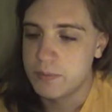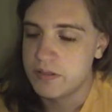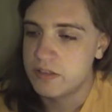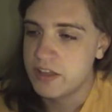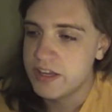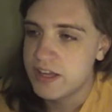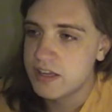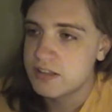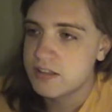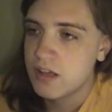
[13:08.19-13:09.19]
But the thing
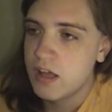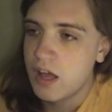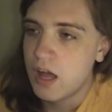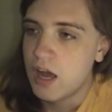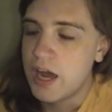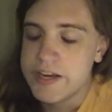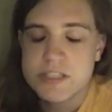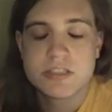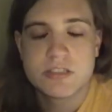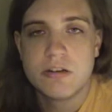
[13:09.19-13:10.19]
is, I
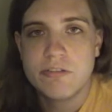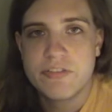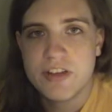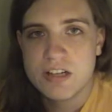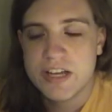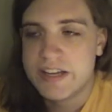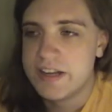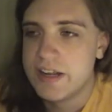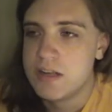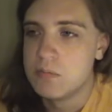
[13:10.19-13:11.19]
just don't feel like
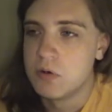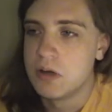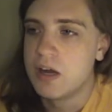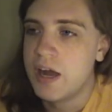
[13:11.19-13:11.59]
it anymore.